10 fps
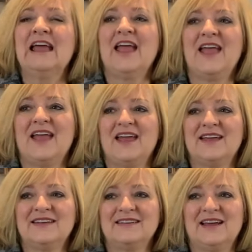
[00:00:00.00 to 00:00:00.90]

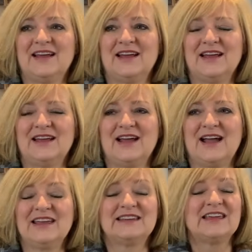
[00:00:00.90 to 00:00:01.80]
And
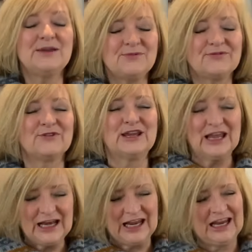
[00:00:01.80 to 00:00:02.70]
I keep
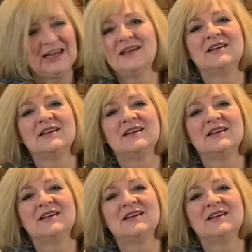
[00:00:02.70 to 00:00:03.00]
forgetting